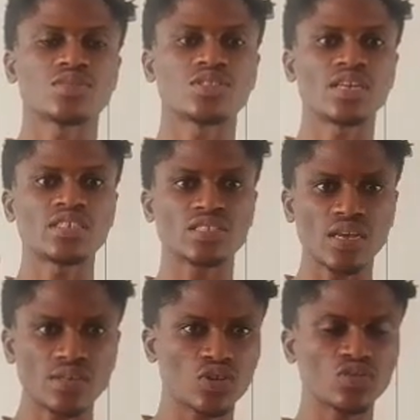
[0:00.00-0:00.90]
the
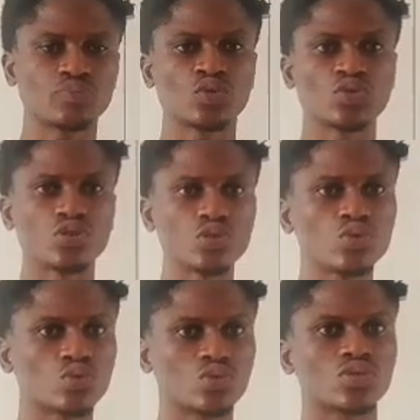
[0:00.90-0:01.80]
extension
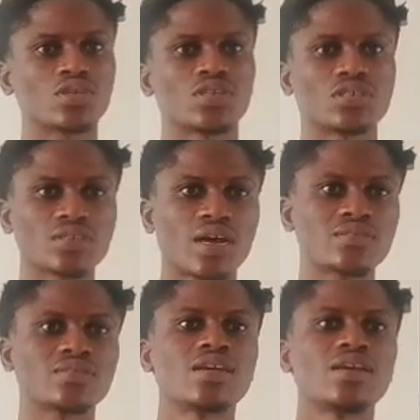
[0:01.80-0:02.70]
produced in
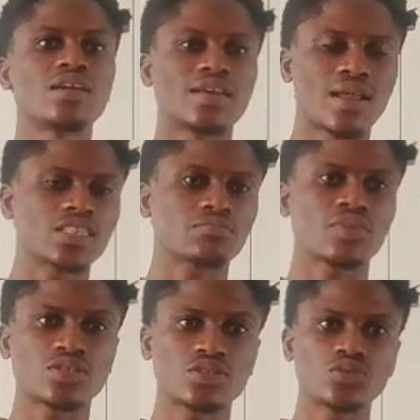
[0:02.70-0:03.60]
an elastic
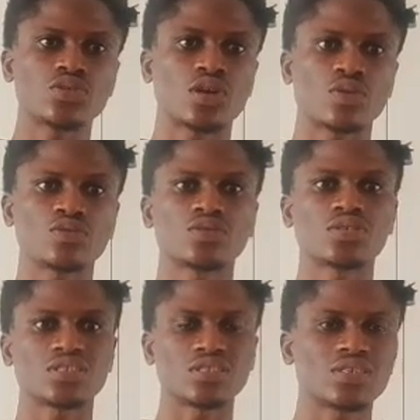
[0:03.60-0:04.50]
material
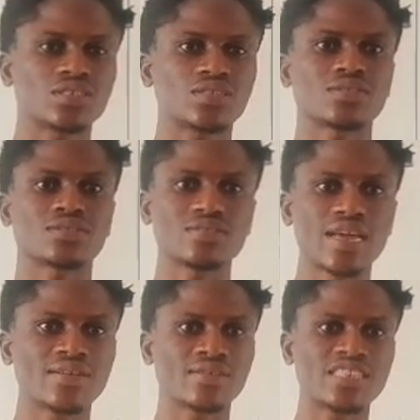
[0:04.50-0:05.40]
is
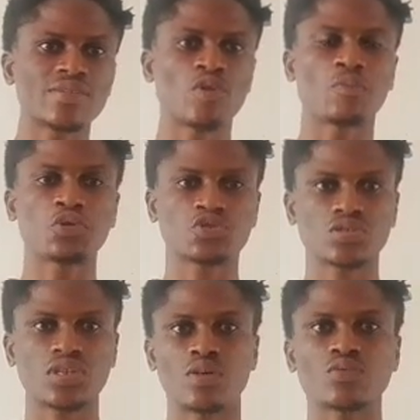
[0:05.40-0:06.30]
directly
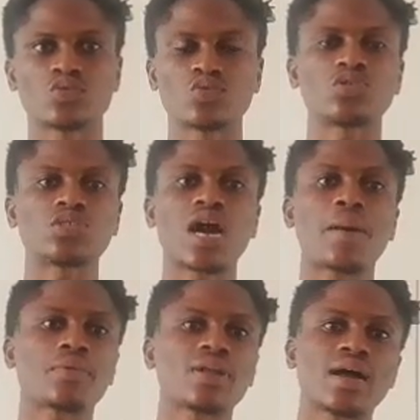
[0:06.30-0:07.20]
proportional to the
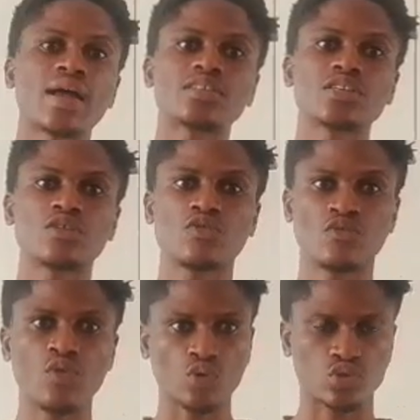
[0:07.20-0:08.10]
applied
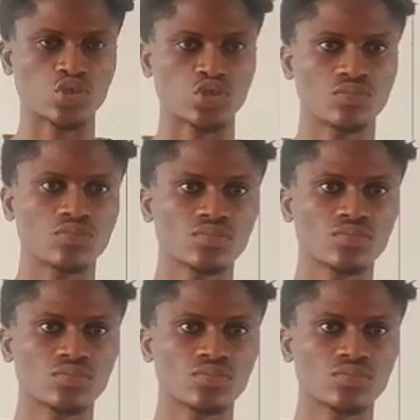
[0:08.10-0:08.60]
force.